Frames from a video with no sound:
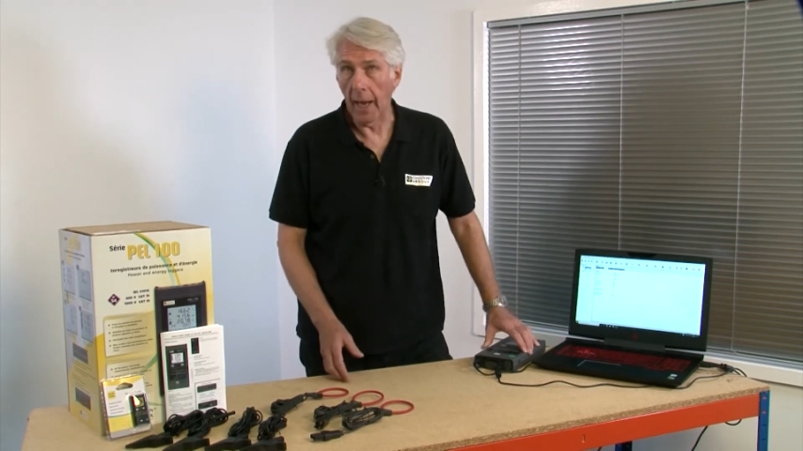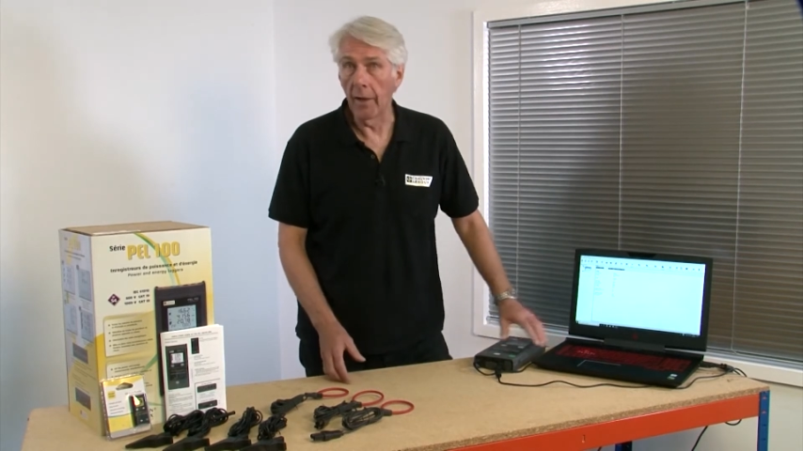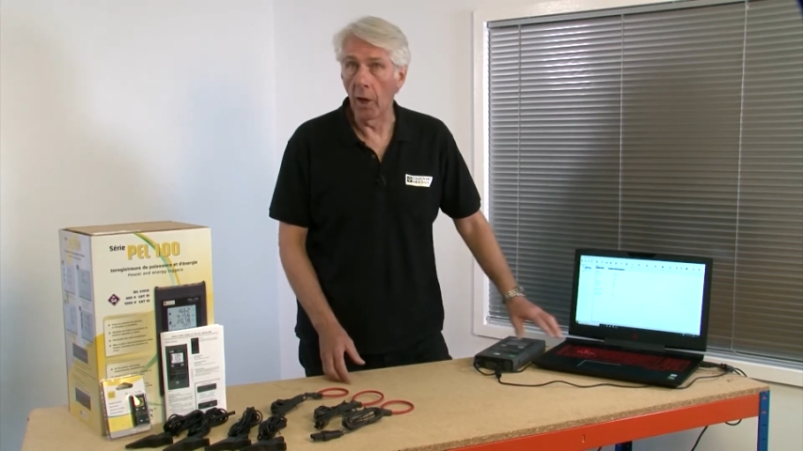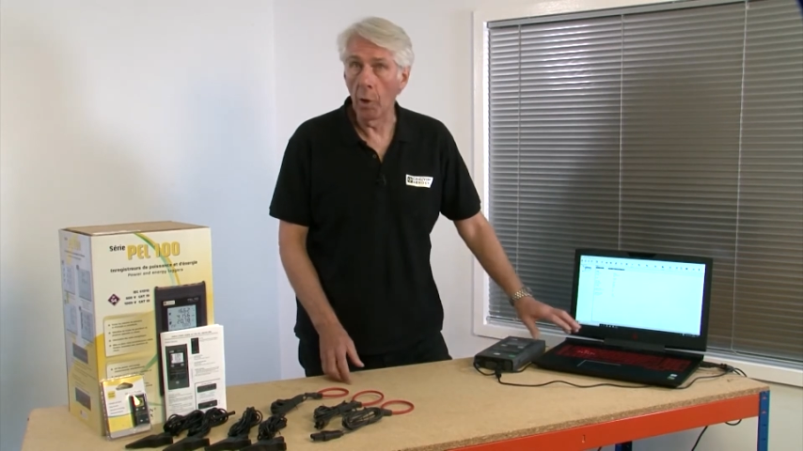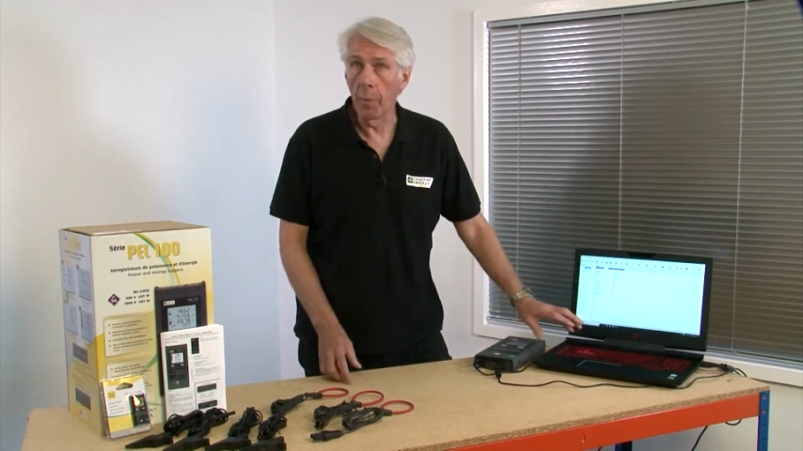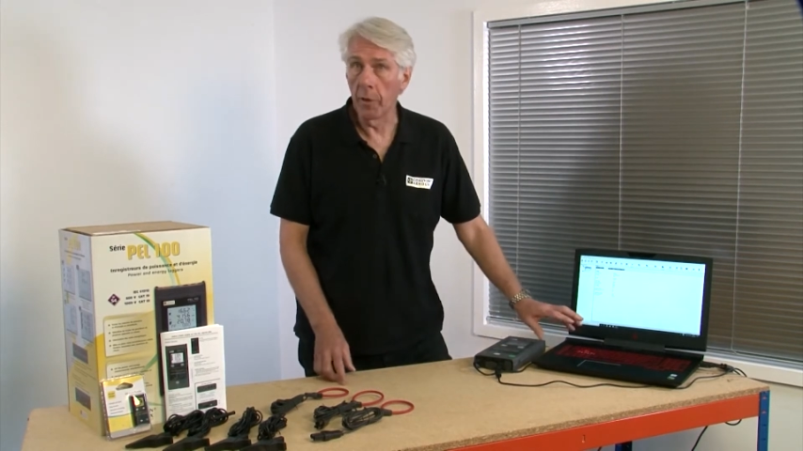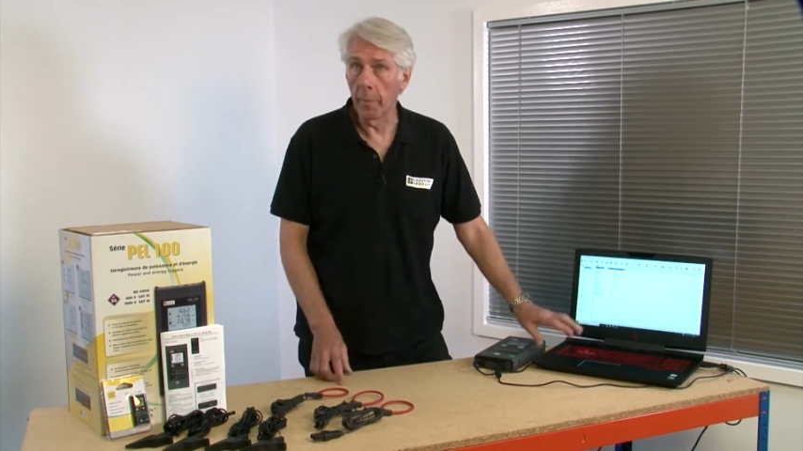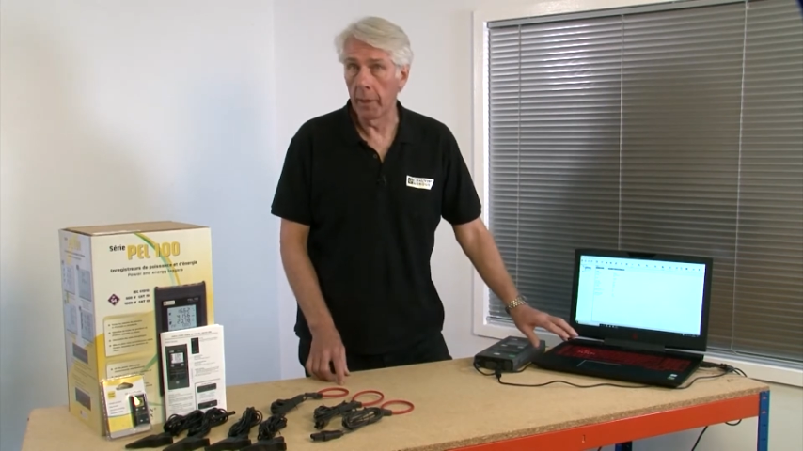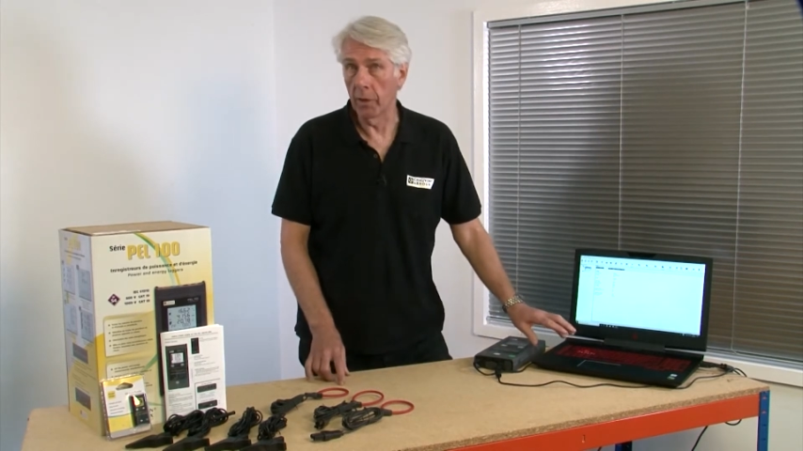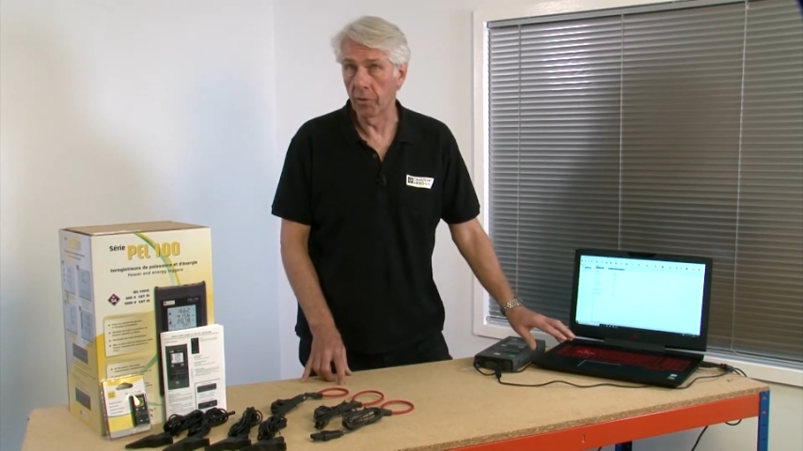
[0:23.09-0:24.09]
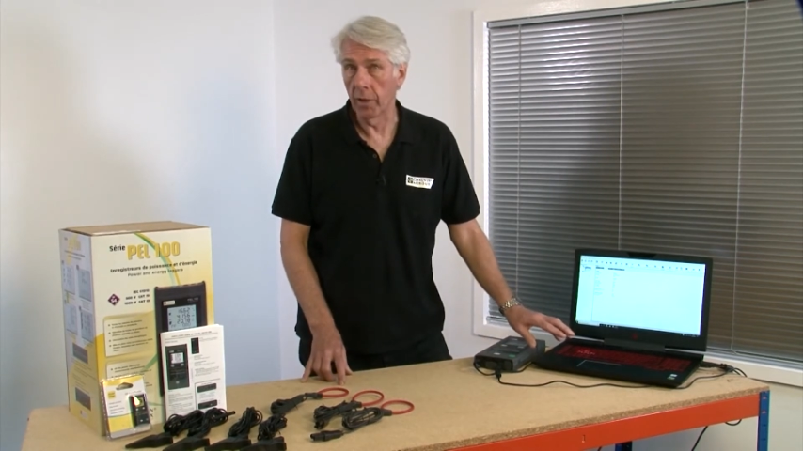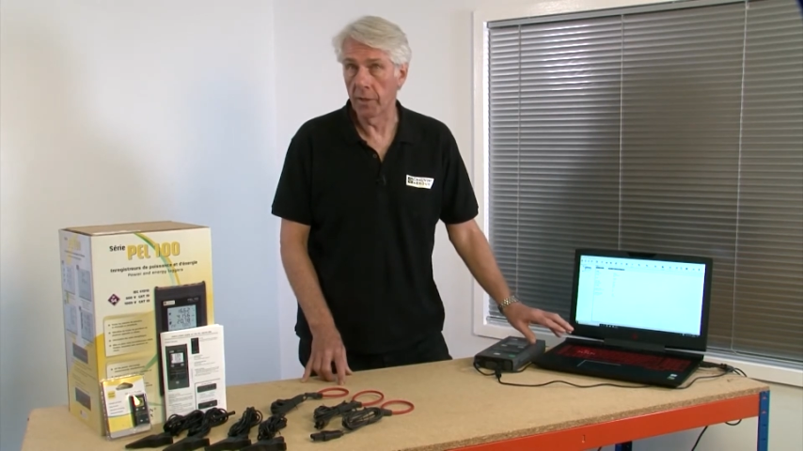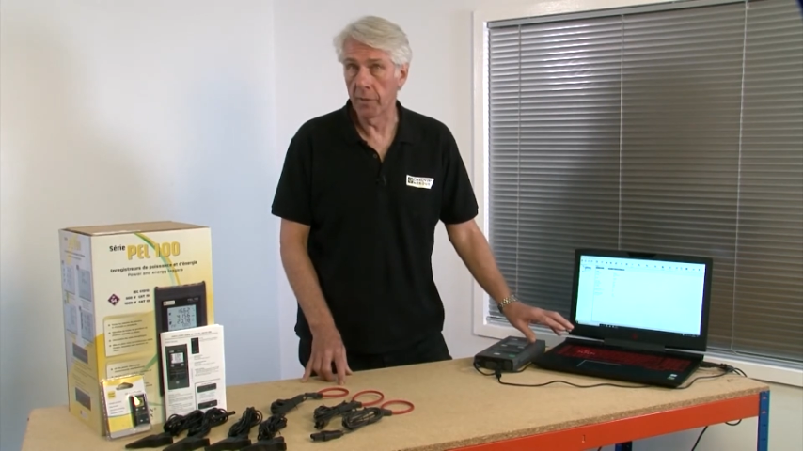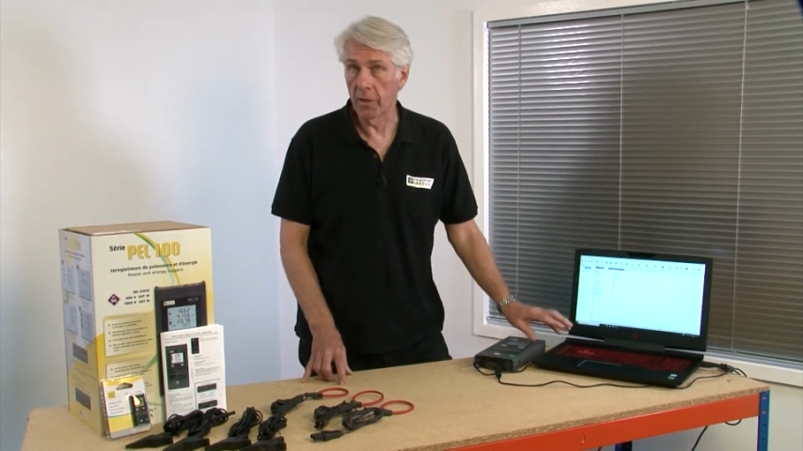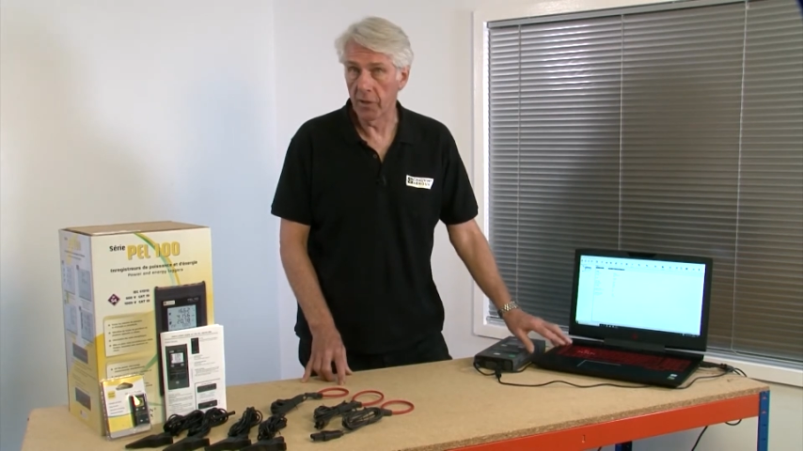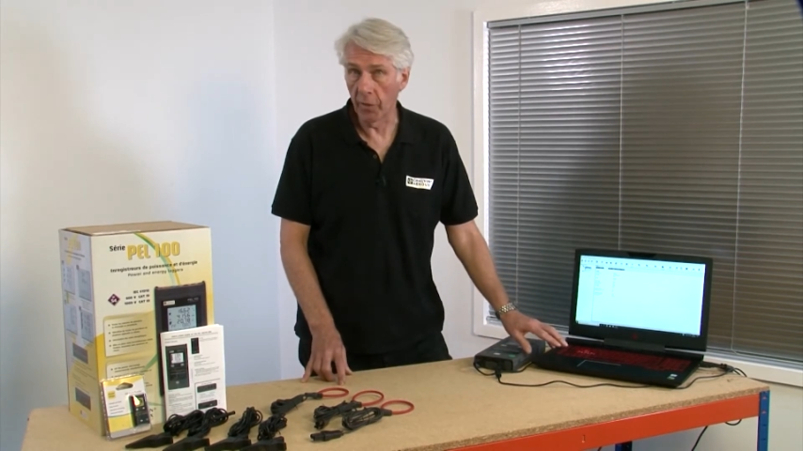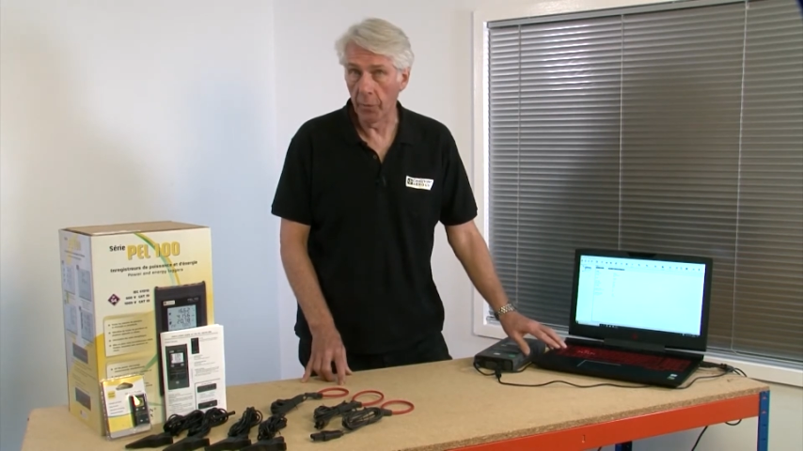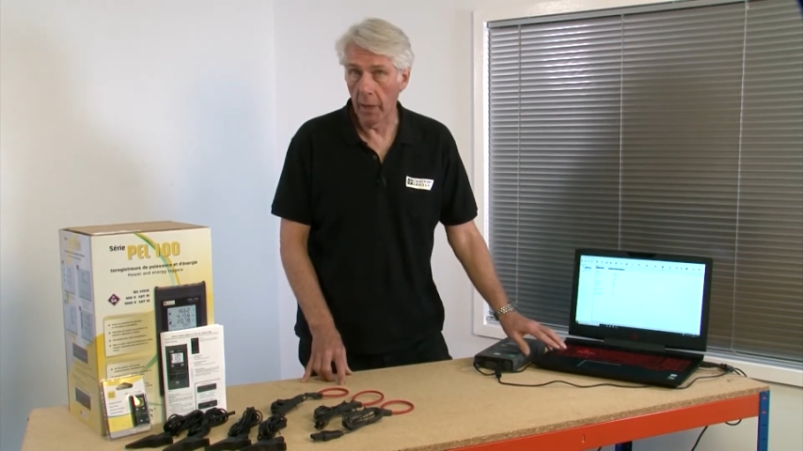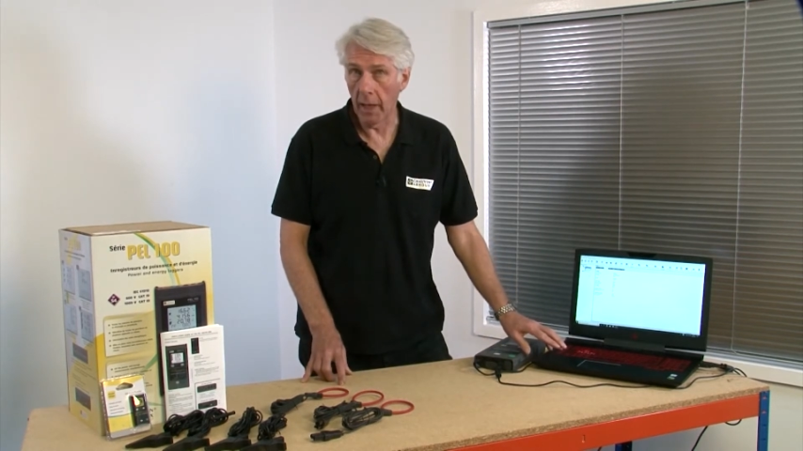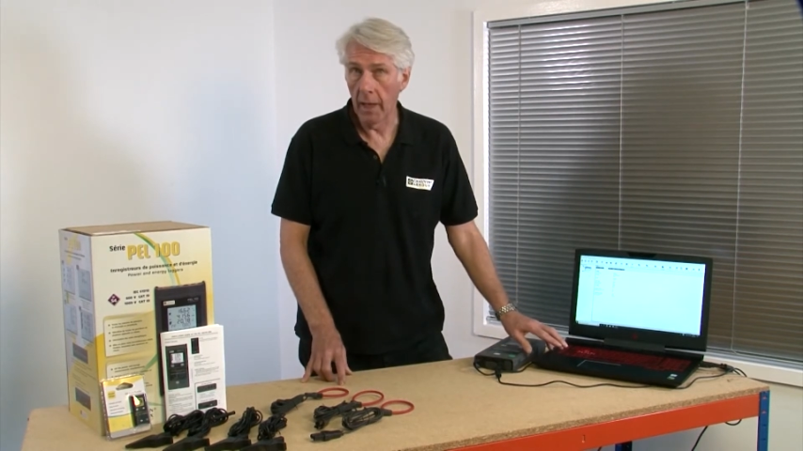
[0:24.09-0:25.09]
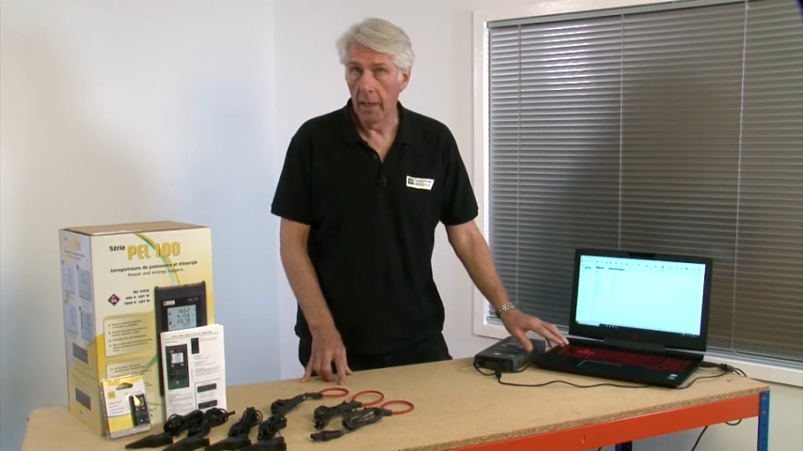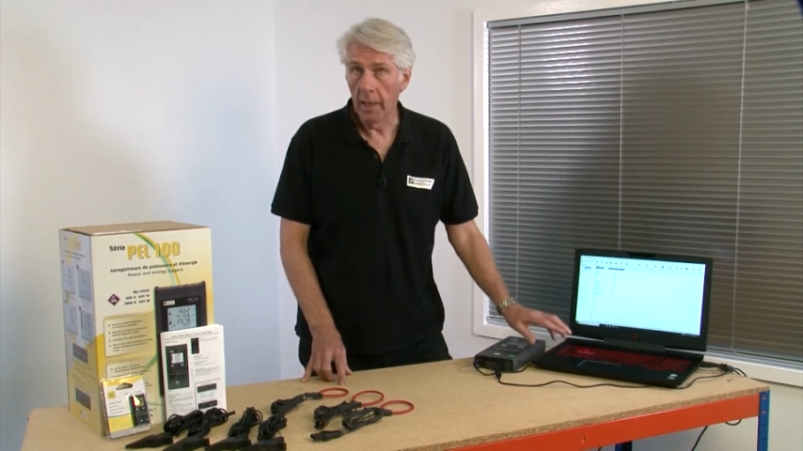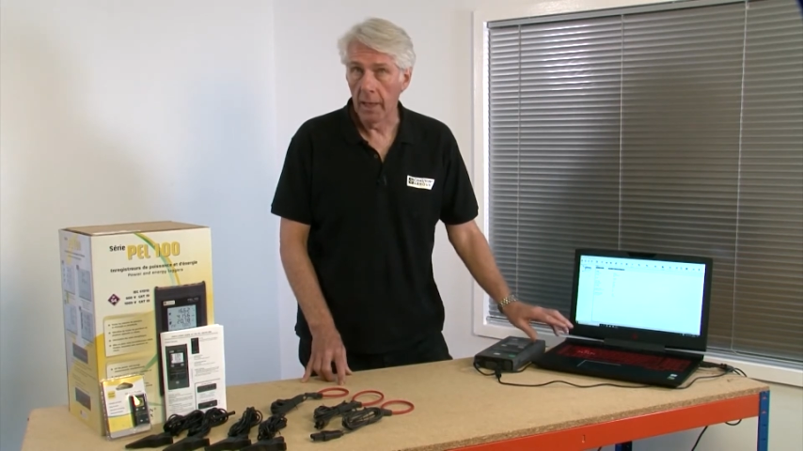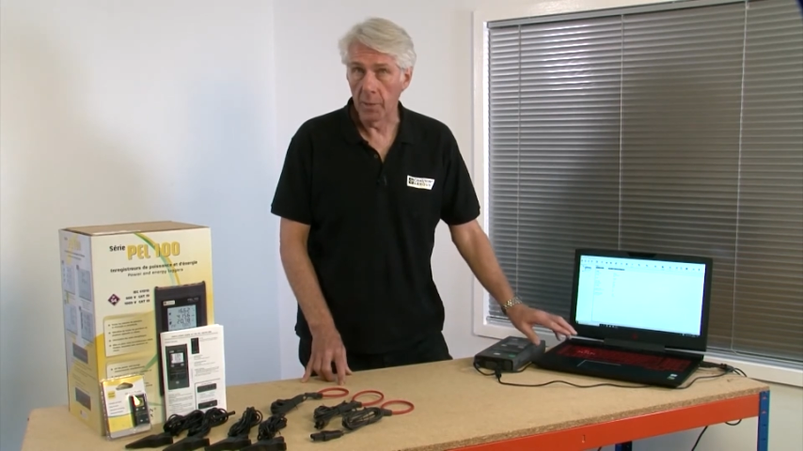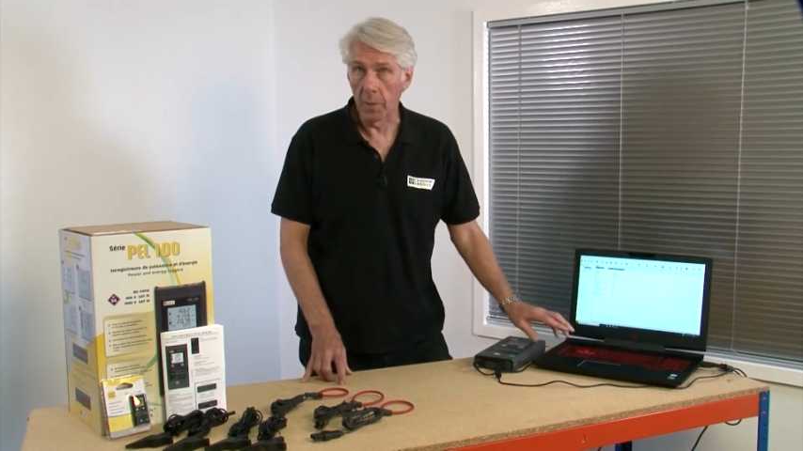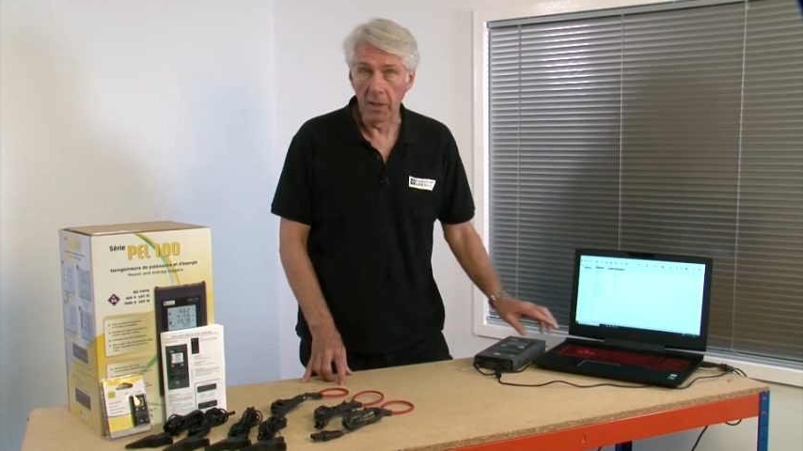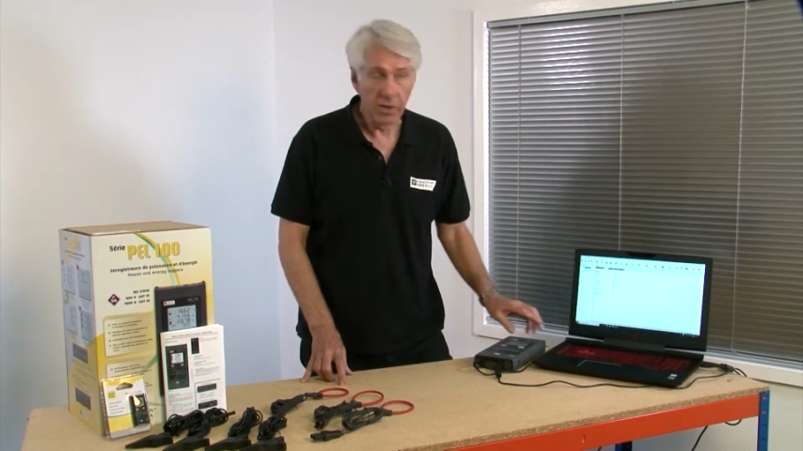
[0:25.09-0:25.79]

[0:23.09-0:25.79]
and opened the PEL transfer software, as we can